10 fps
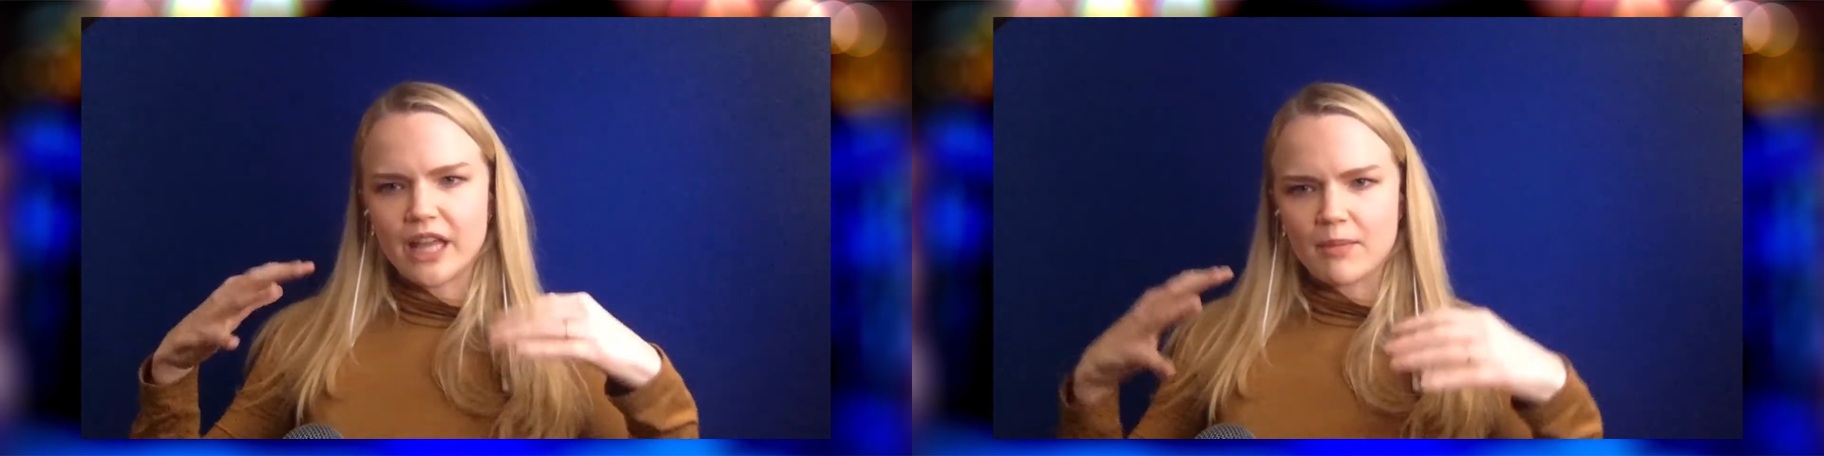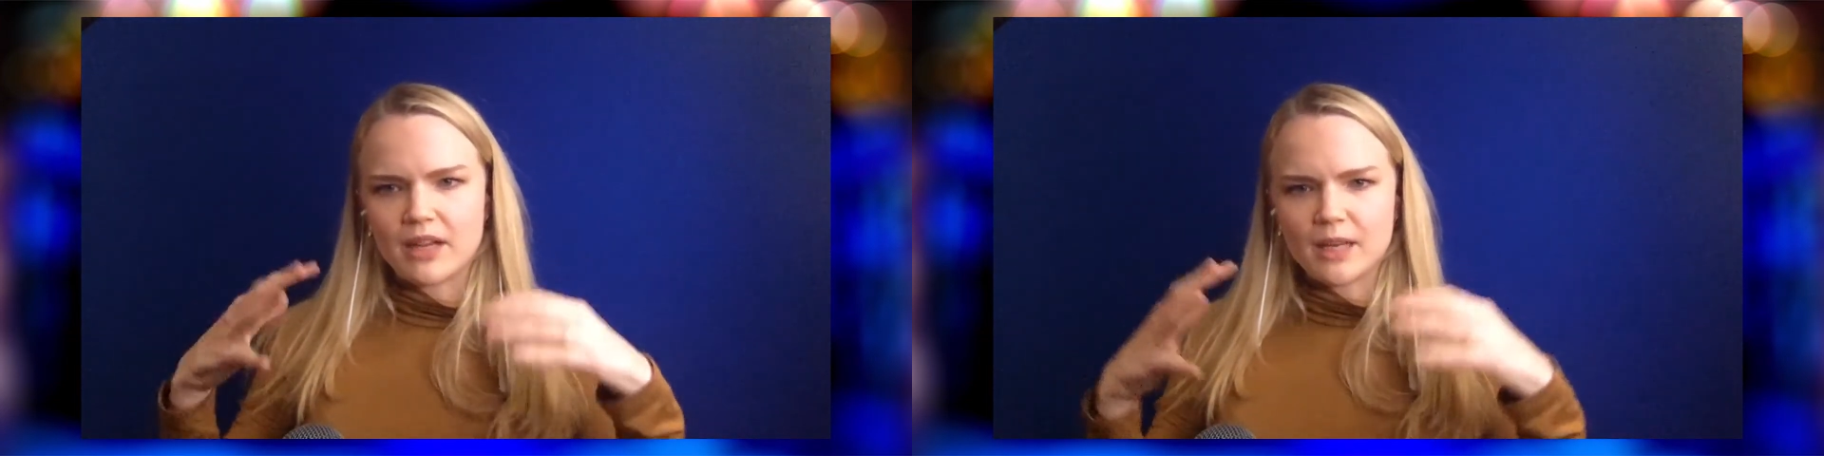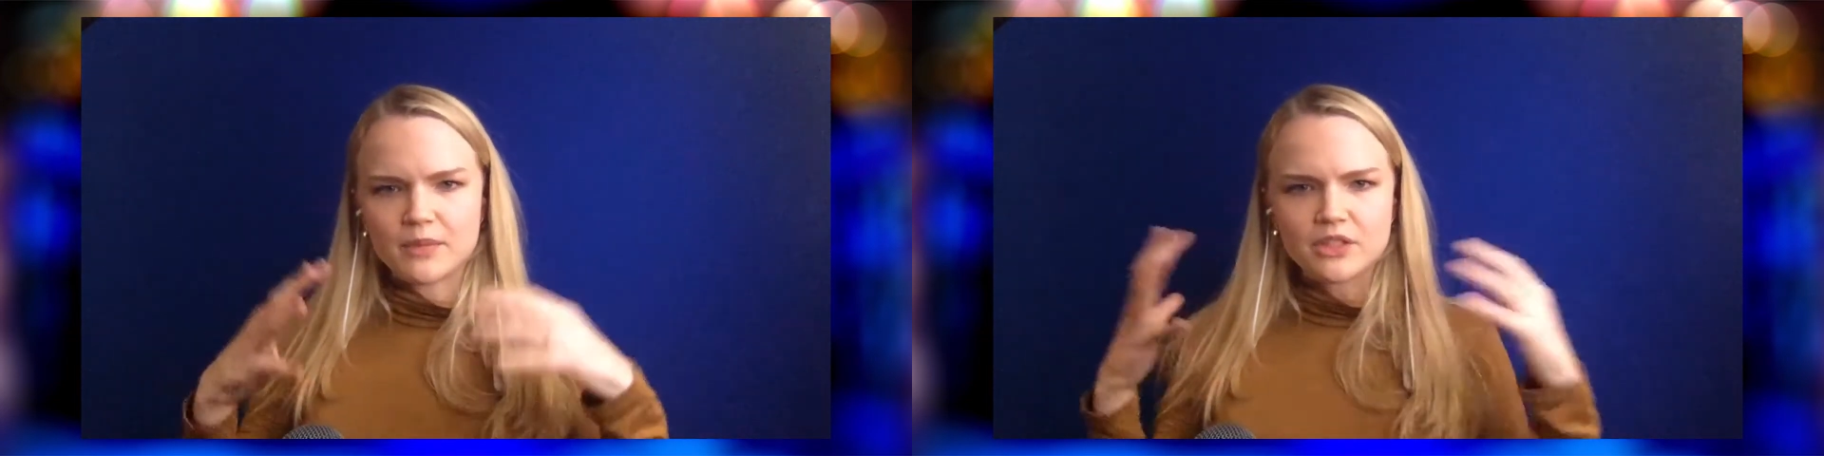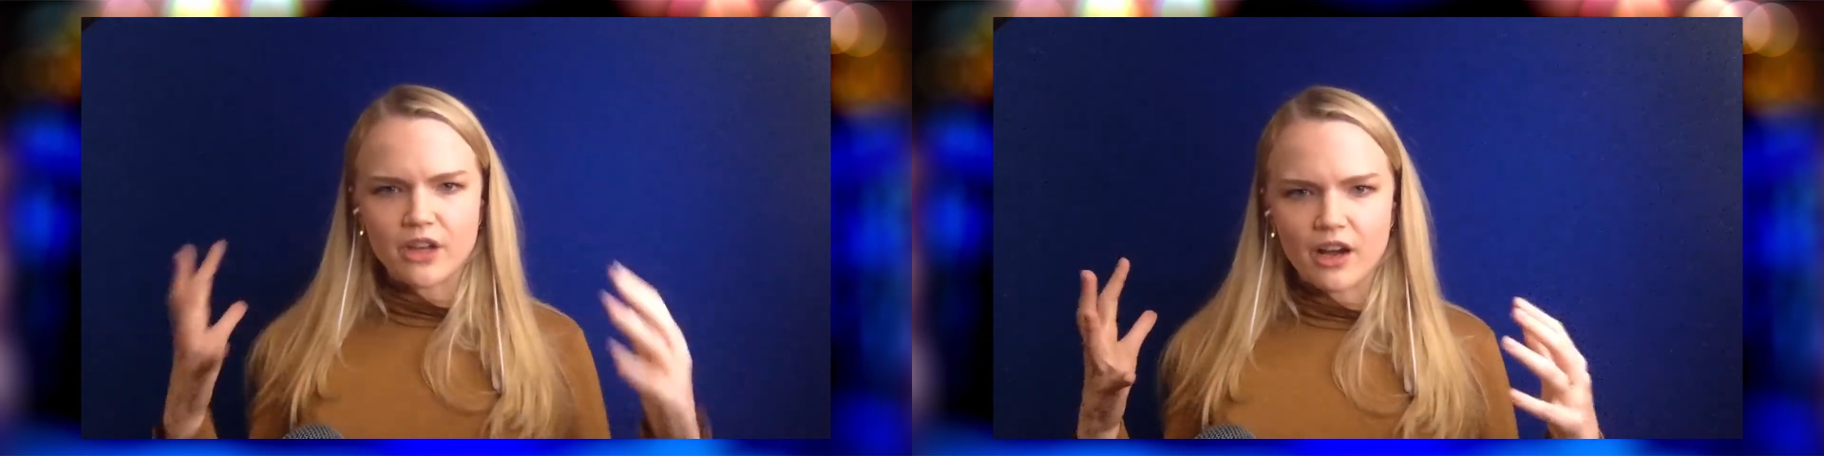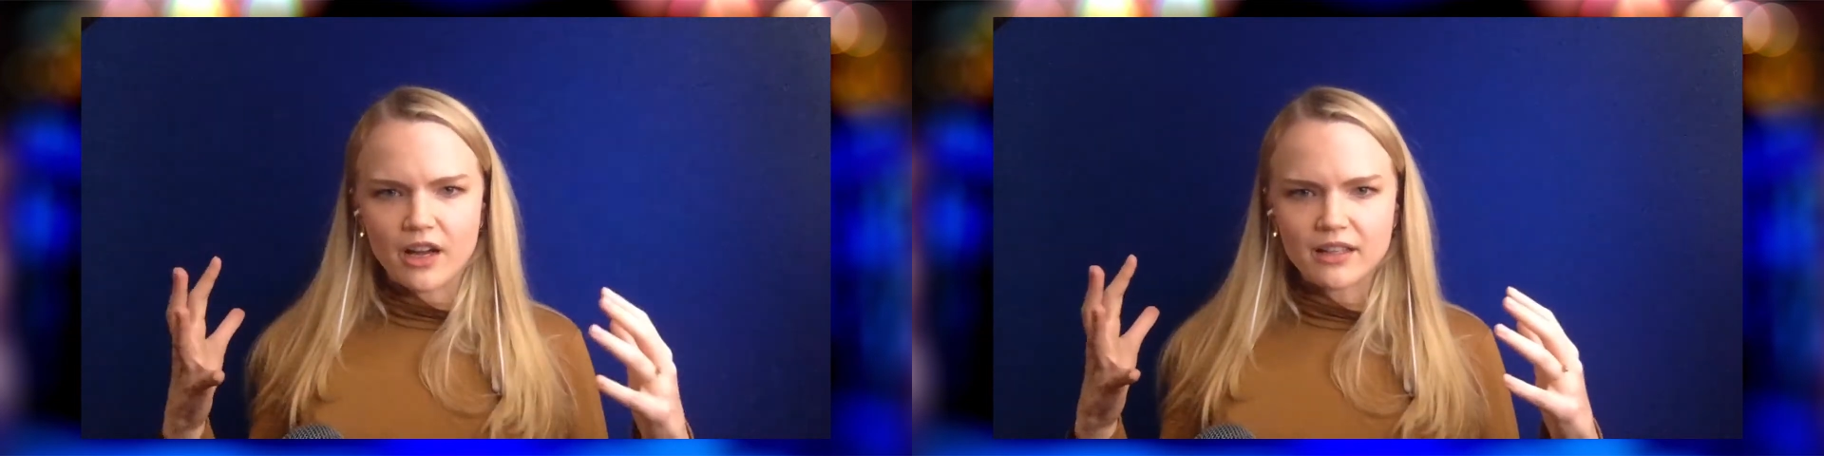Eminem
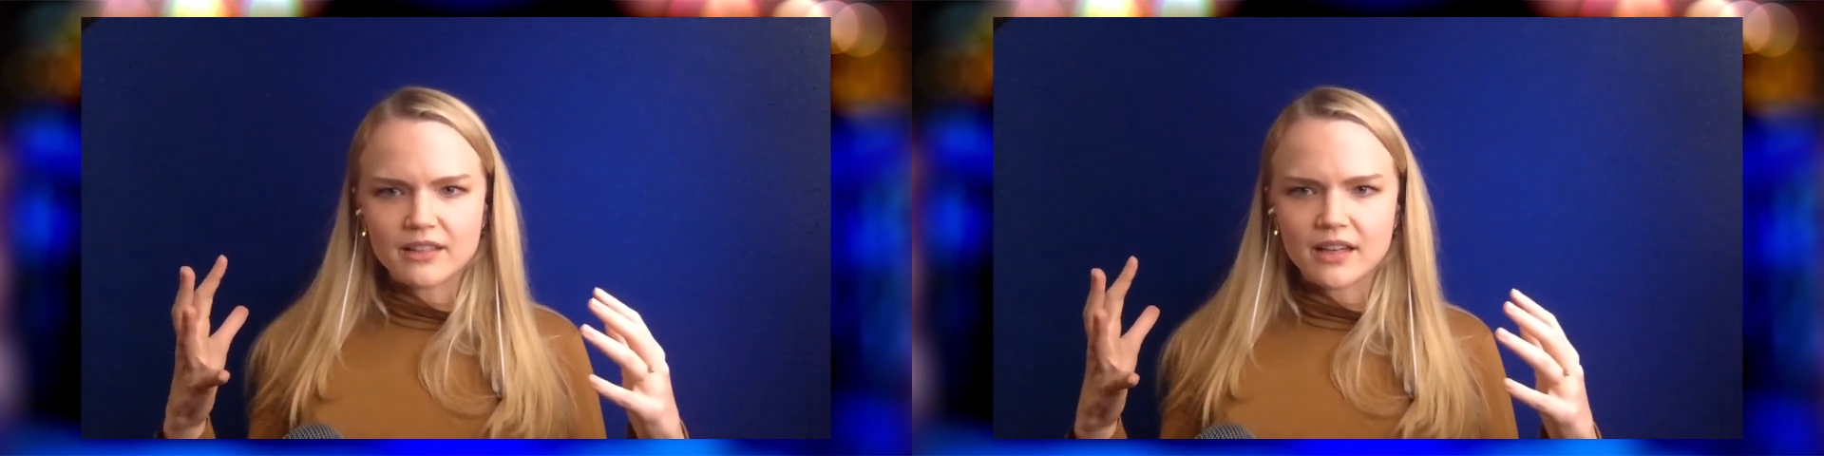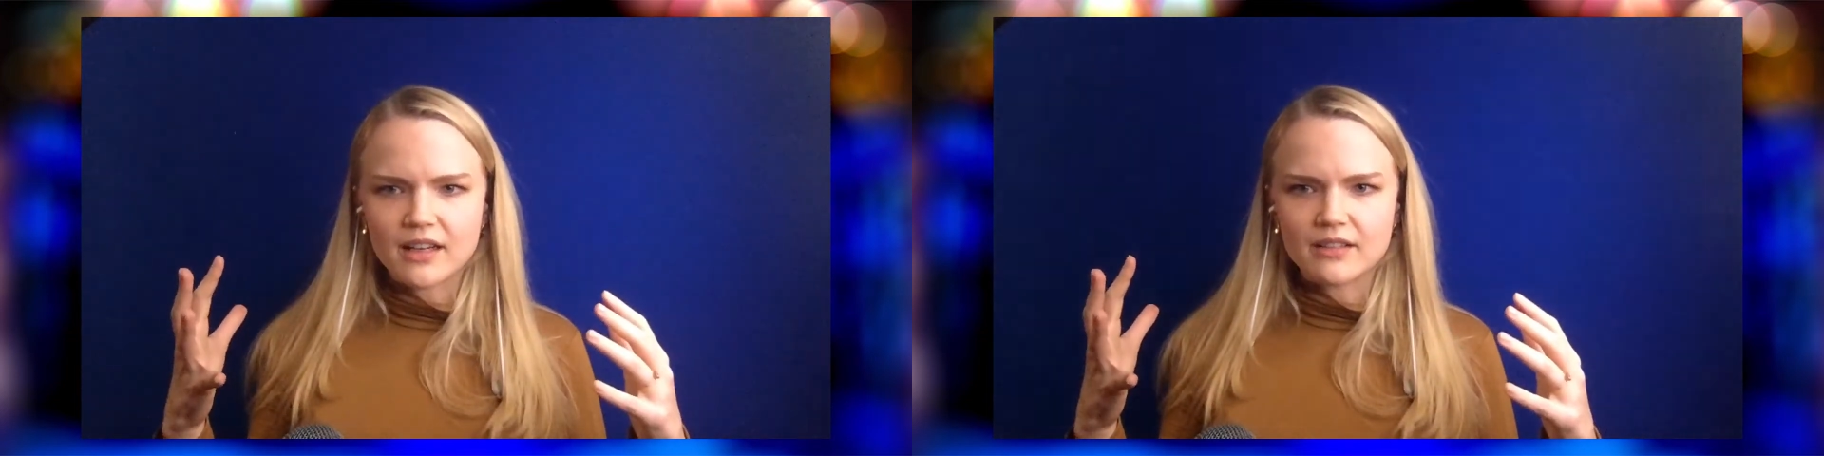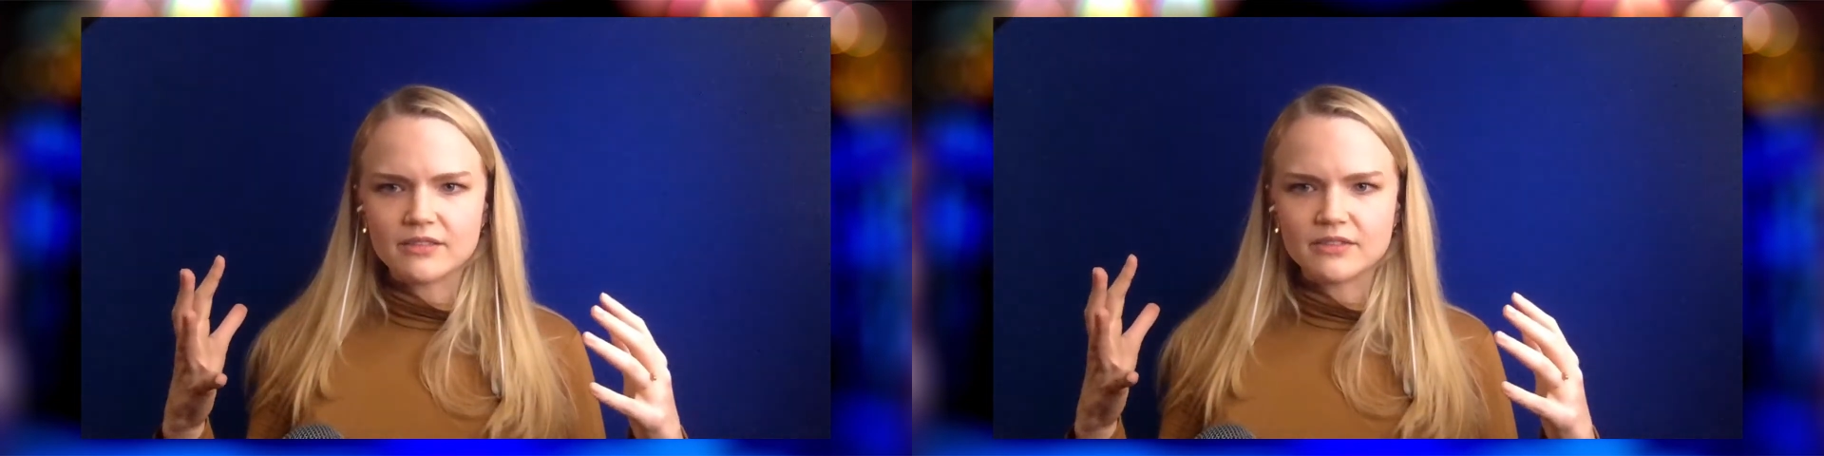song of